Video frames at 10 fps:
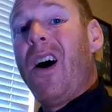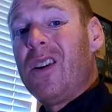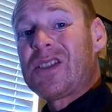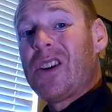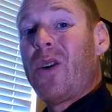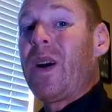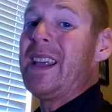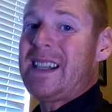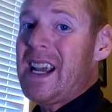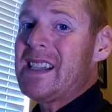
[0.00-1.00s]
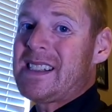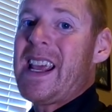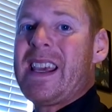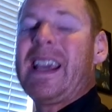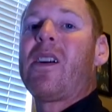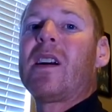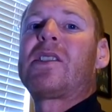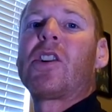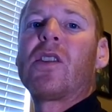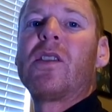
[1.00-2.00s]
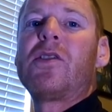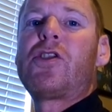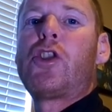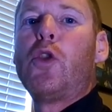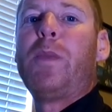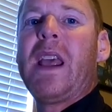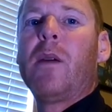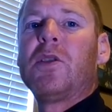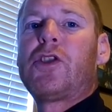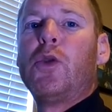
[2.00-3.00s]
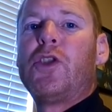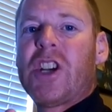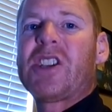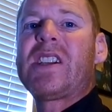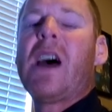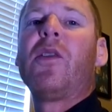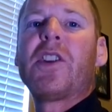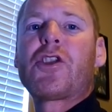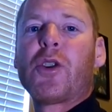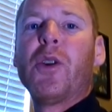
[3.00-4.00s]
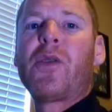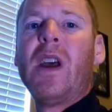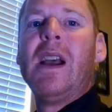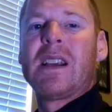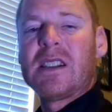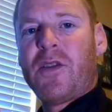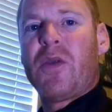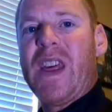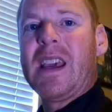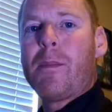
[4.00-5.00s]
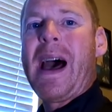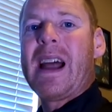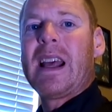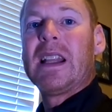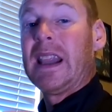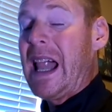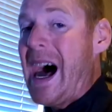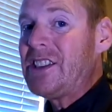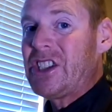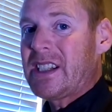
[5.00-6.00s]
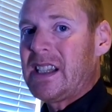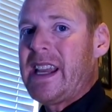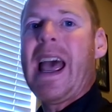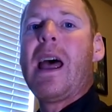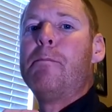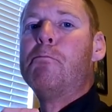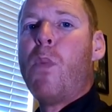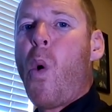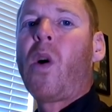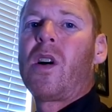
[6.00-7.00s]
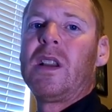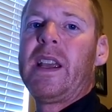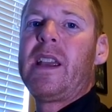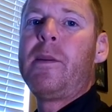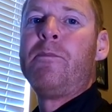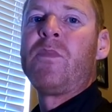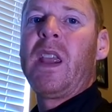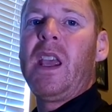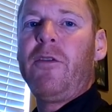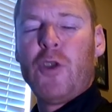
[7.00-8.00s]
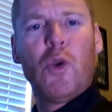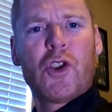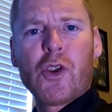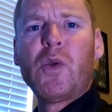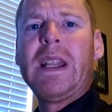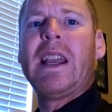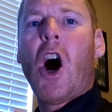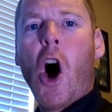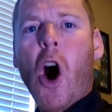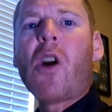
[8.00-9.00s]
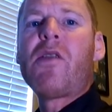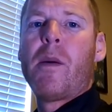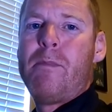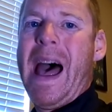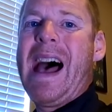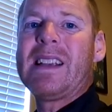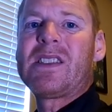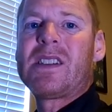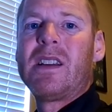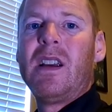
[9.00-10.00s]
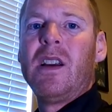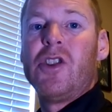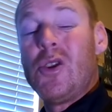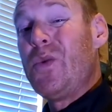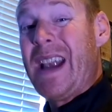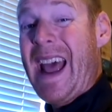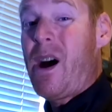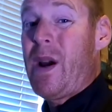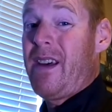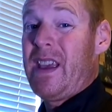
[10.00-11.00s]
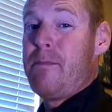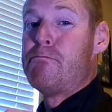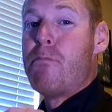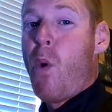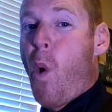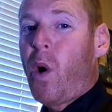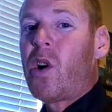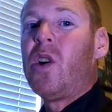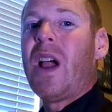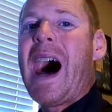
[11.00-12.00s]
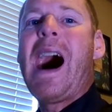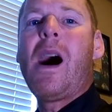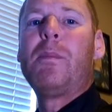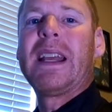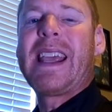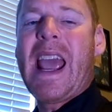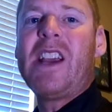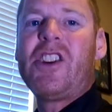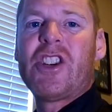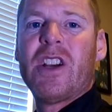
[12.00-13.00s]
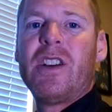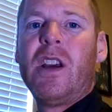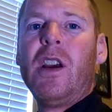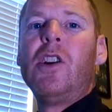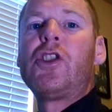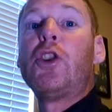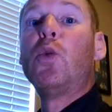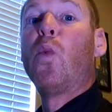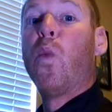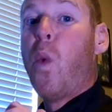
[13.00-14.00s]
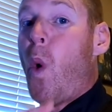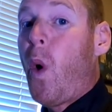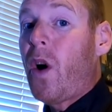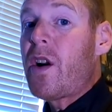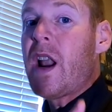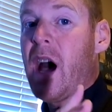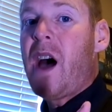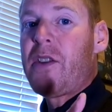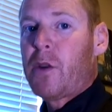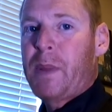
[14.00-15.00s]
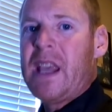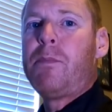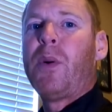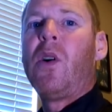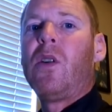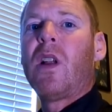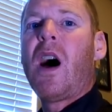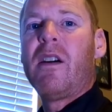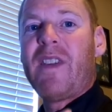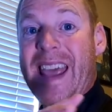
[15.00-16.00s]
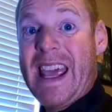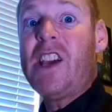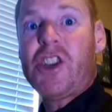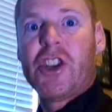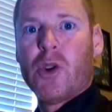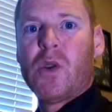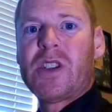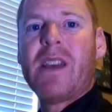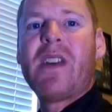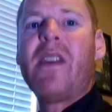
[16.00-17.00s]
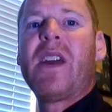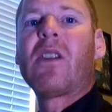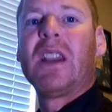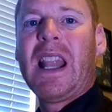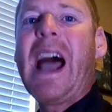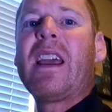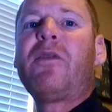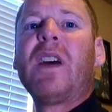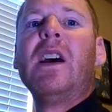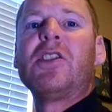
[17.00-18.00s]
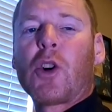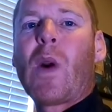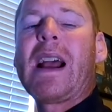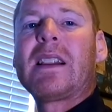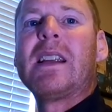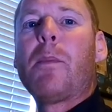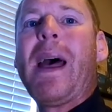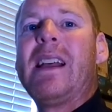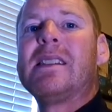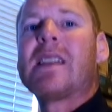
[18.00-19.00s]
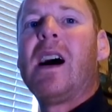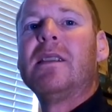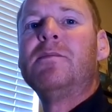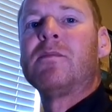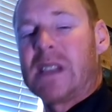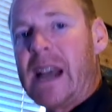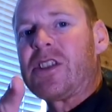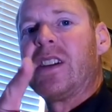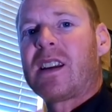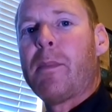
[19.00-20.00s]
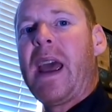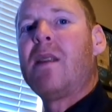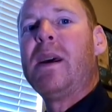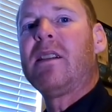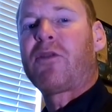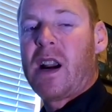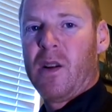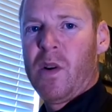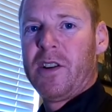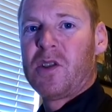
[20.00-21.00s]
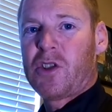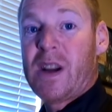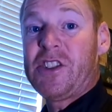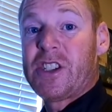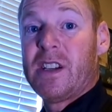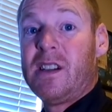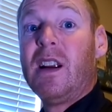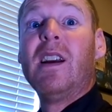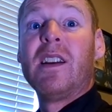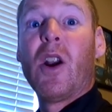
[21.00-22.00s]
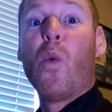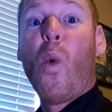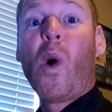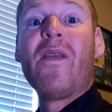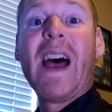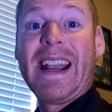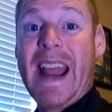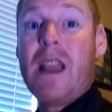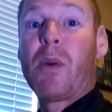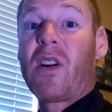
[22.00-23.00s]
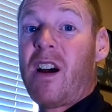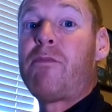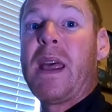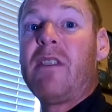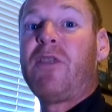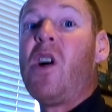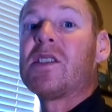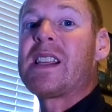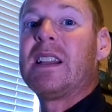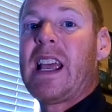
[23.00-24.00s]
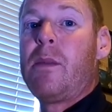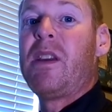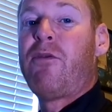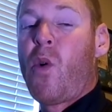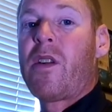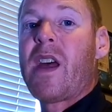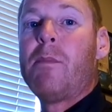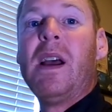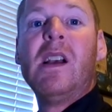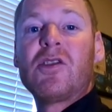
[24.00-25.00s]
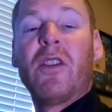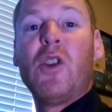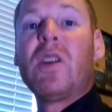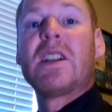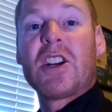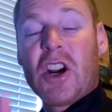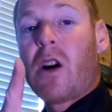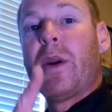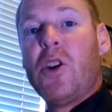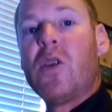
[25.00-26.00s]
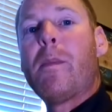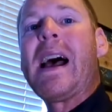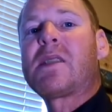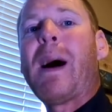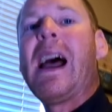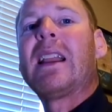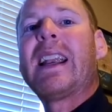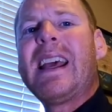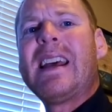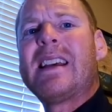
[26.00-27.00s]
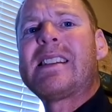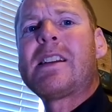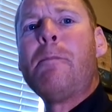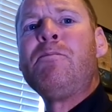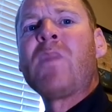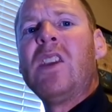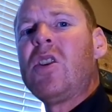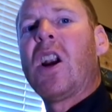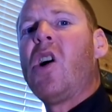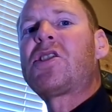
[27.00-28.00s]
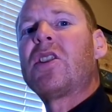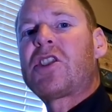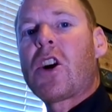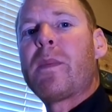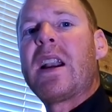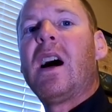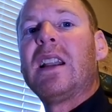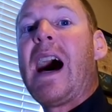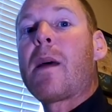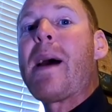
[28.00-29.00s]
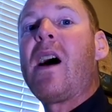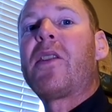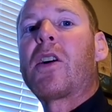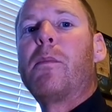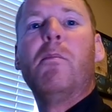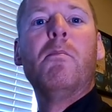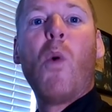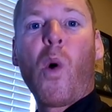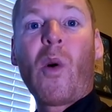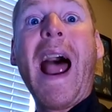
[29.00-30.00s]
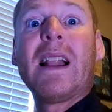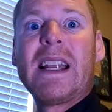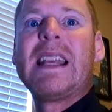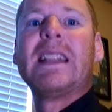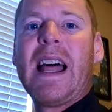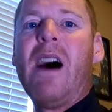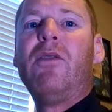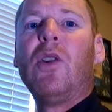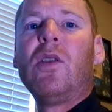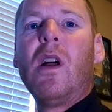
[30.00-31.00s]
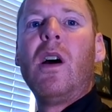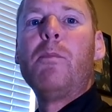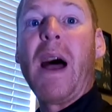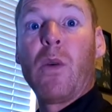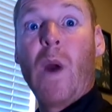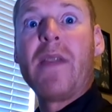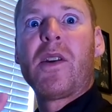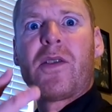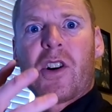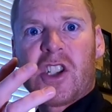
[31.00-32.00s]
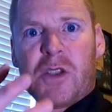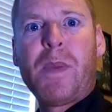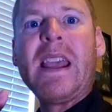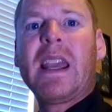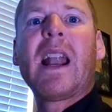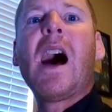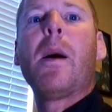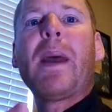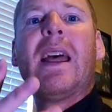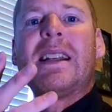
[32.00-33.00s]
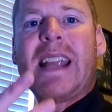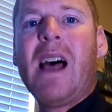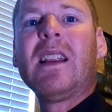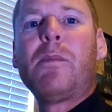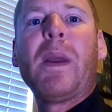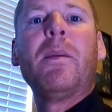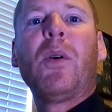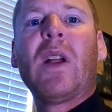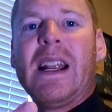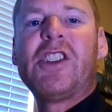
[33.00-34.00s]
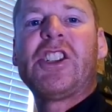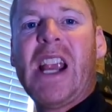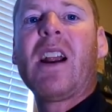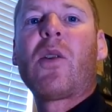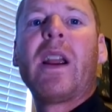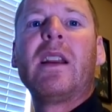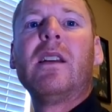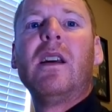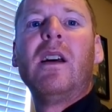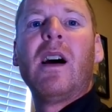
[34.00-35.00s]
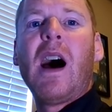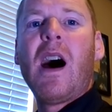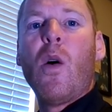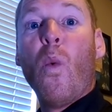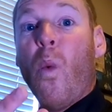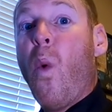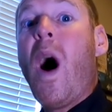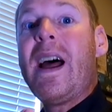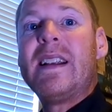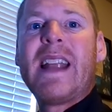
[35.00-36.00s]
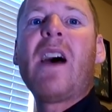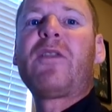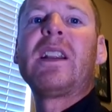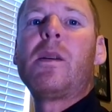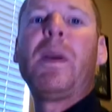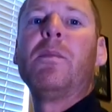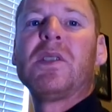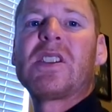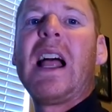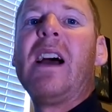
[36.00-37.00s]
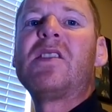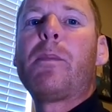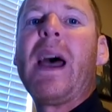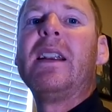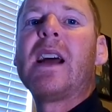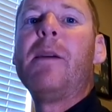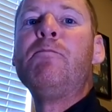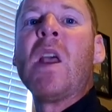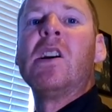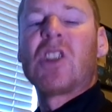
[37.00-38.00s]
Also, it does take character to be able to just tell the truth. Because if you think about it logically and morally, if you truly are the best, you now have a moral obligation to warn other people of issues that their life directly depends on. It's actually a commandment for anyone who's Christian, you know, warn thy neighbor of pitfalls that lay before them. So if you can determine who the best pilot is, you can also determine a lot about their morality level by whether they're speaking up and telling people and sharing uh, what definitely people's lives depend on.